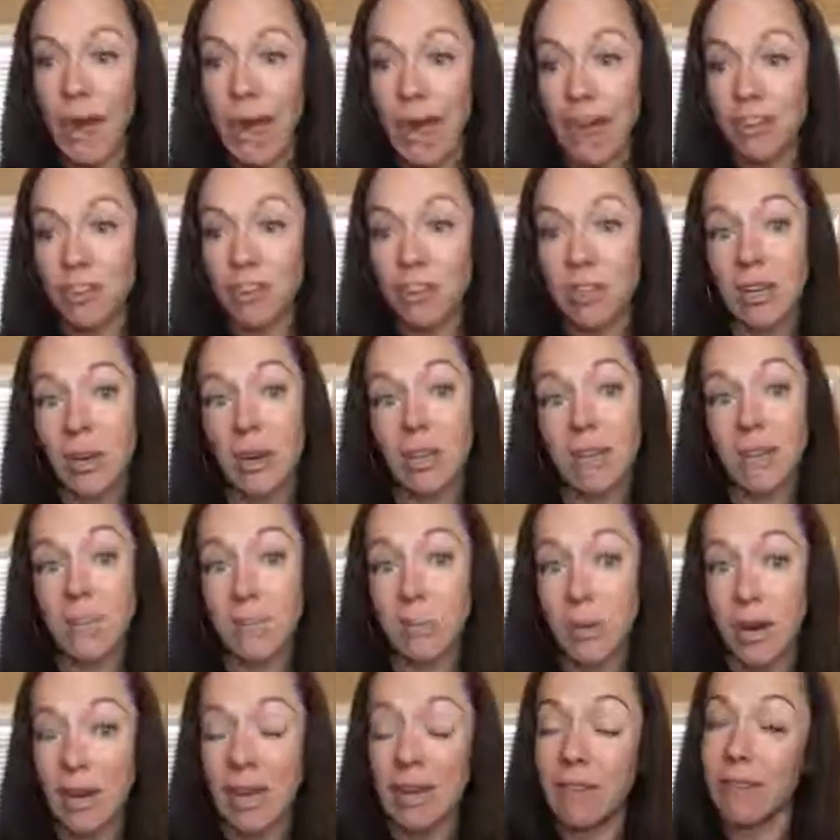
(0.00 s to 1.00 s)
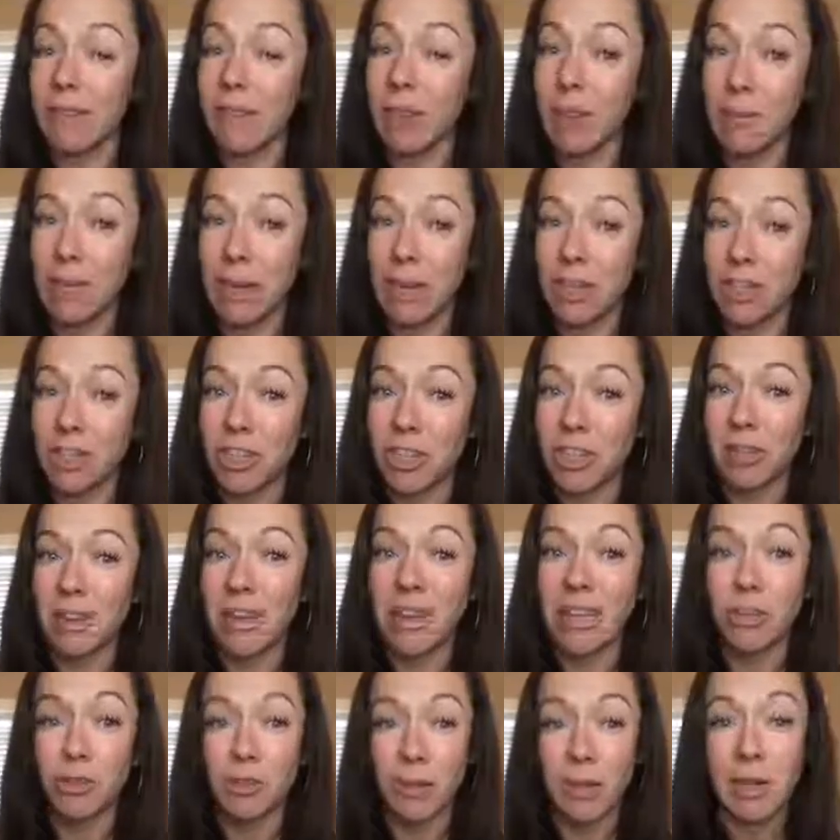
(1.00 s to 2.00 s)
actually cause brain inflammation
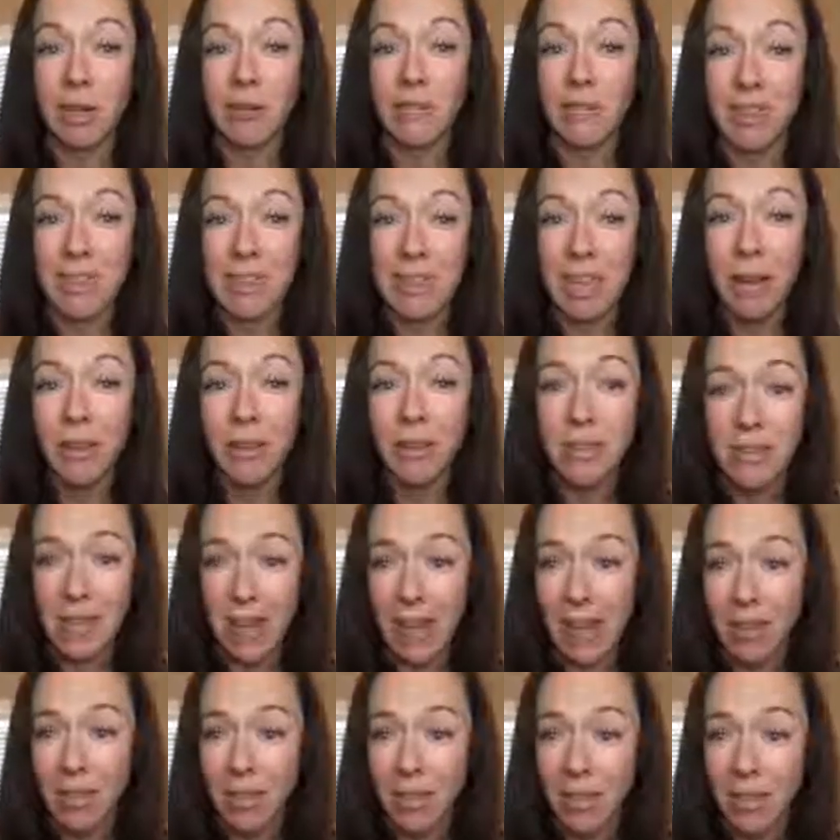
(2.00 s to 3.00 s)
and trigger cell death